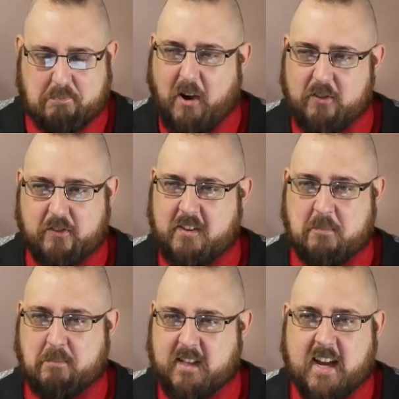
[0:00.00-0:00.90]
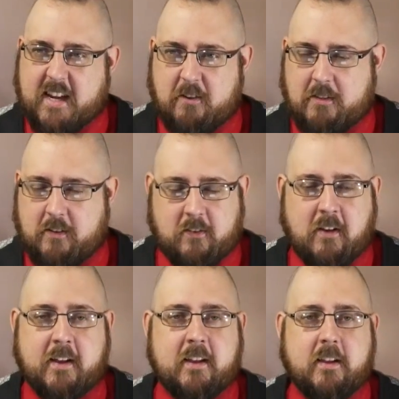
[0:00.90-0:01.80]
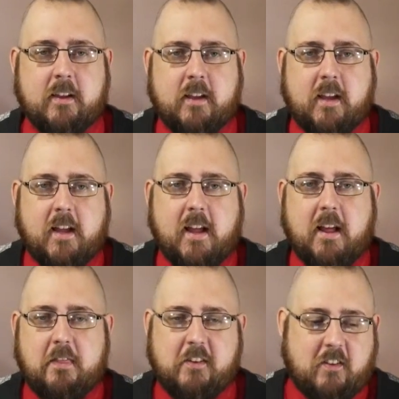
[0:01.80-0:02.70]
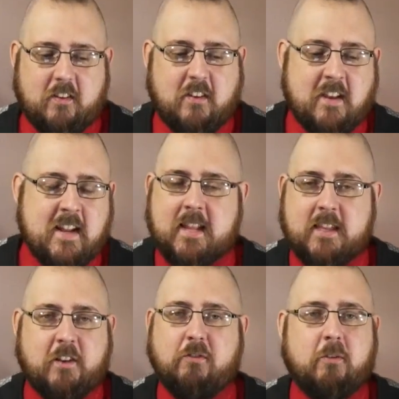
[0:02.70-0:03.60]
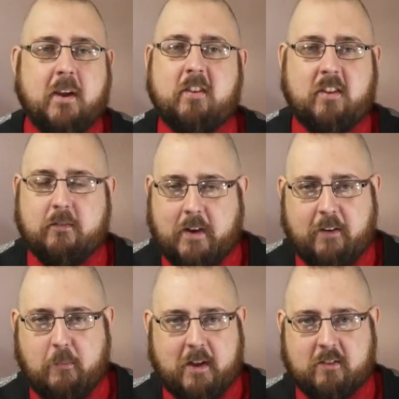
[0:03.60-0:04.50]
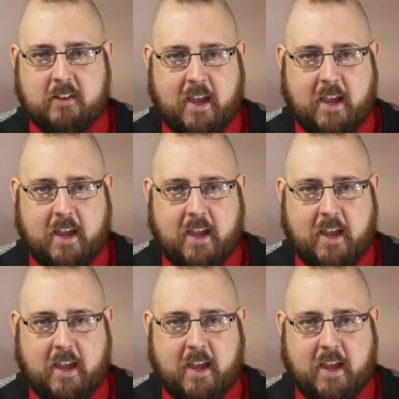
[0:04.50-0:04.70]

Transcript: partially block out the sun. This does nothing to erase the environmental